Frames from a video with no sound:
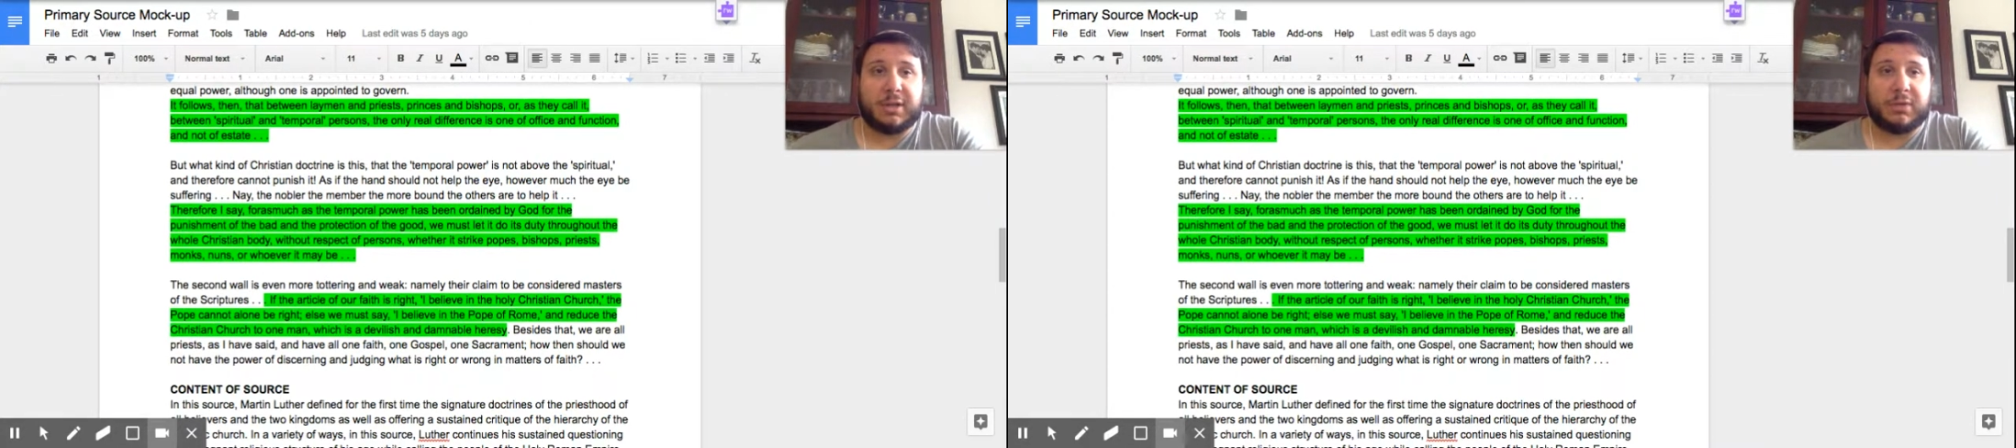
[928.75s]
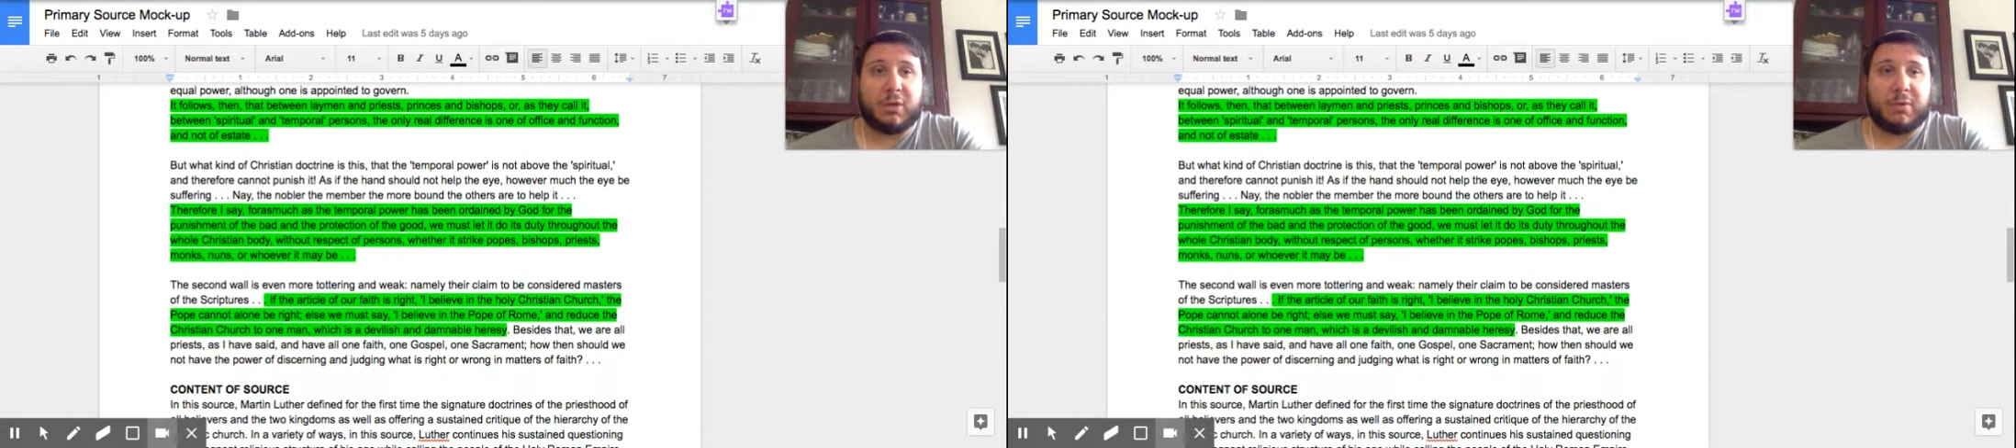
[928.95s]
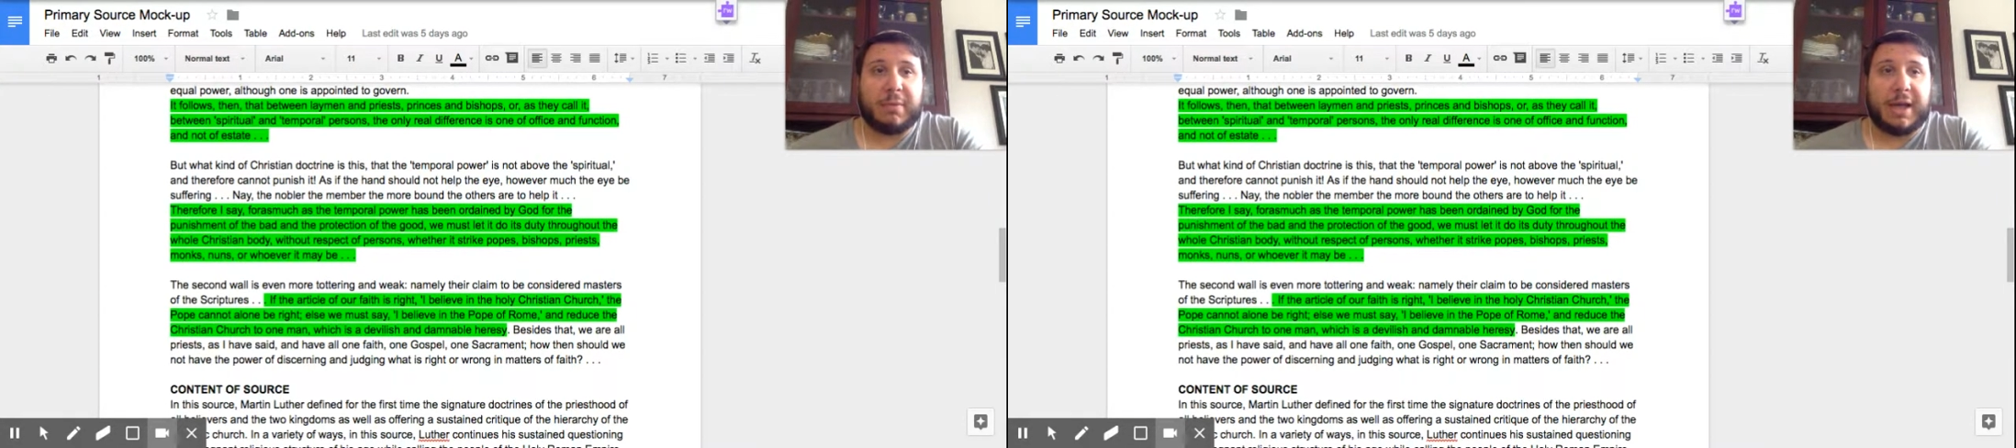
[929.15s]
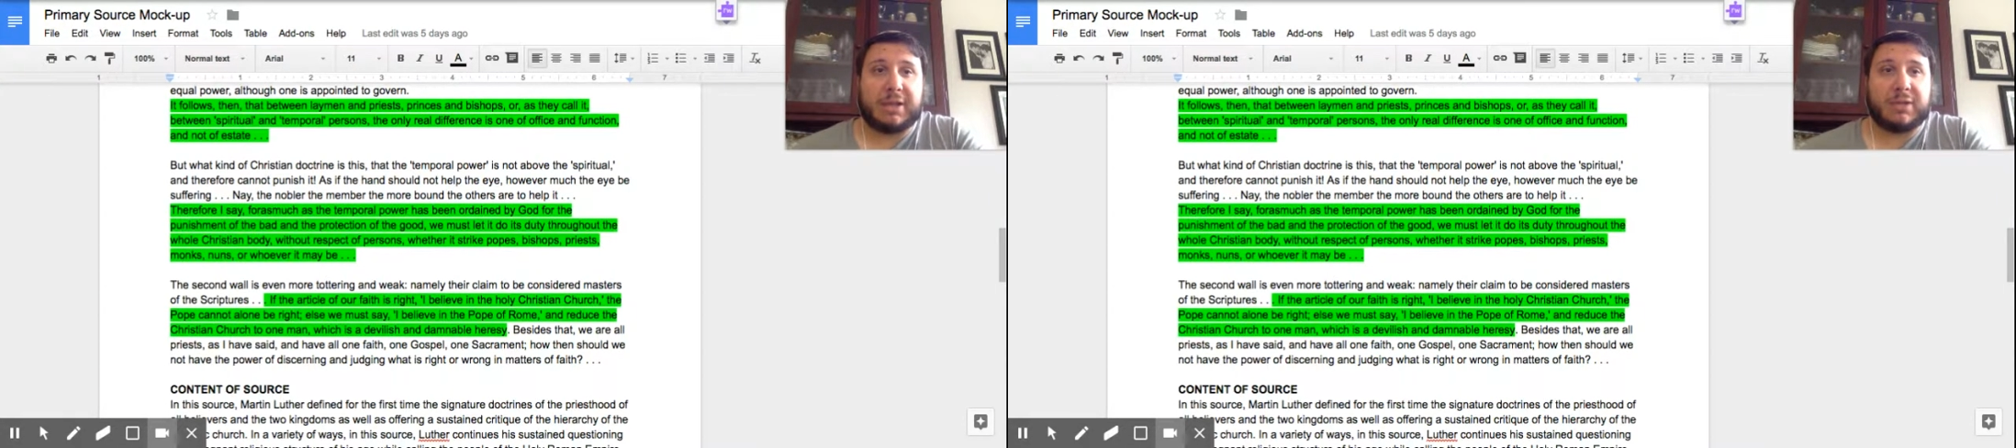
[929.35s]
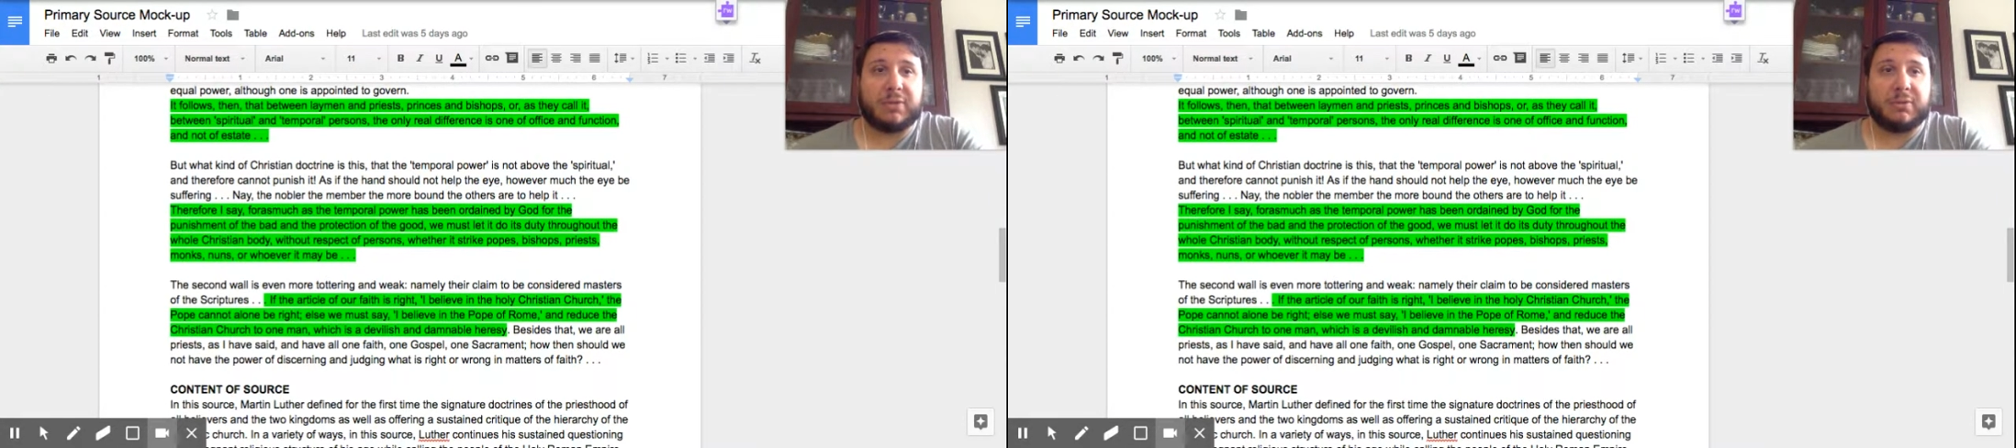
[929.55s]
and going
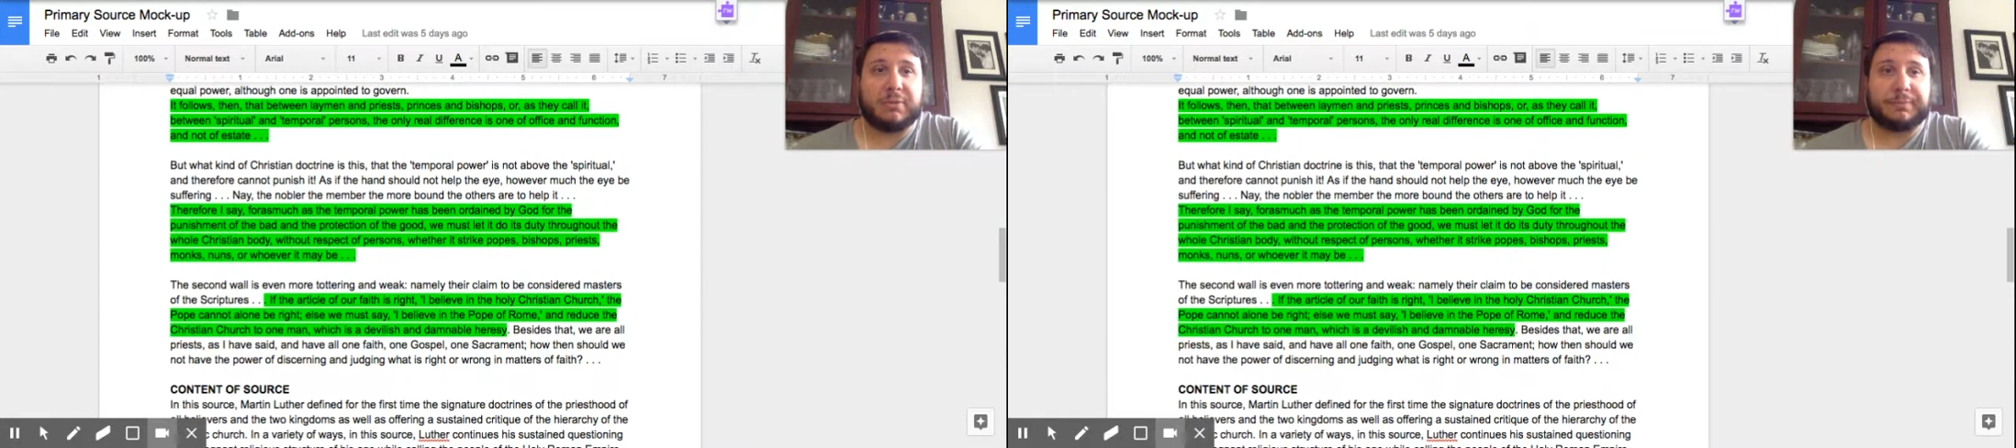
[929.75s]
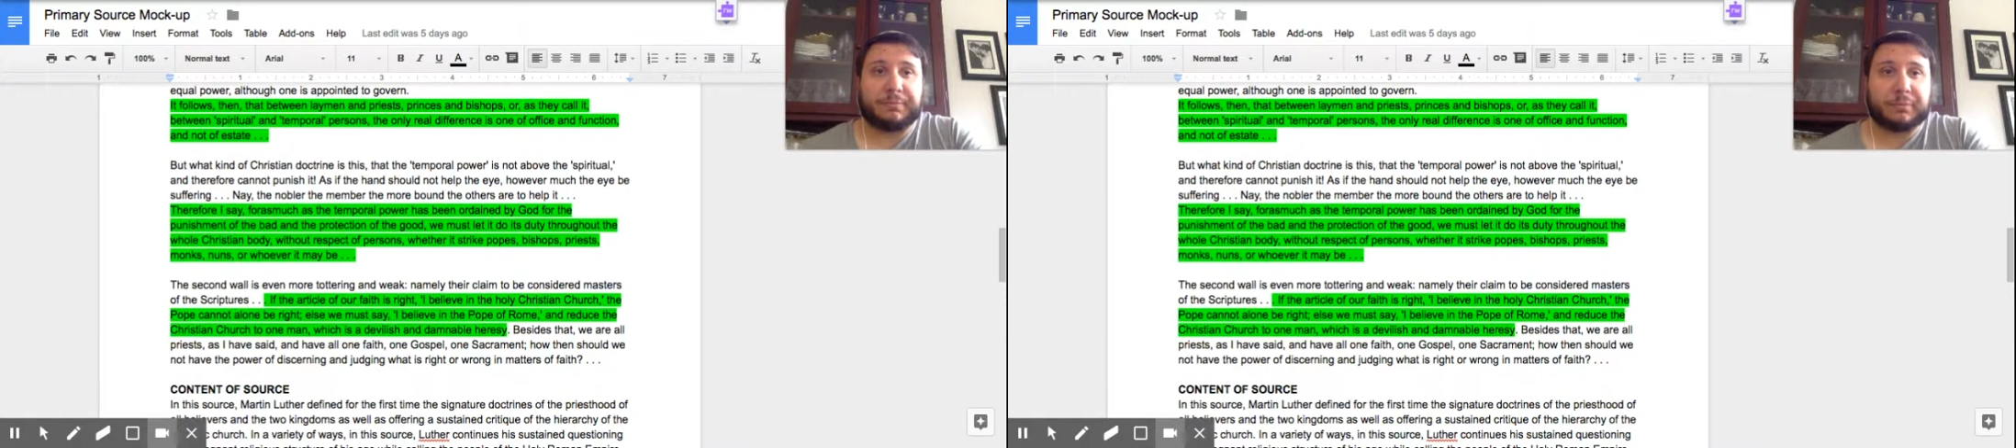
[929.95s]
back to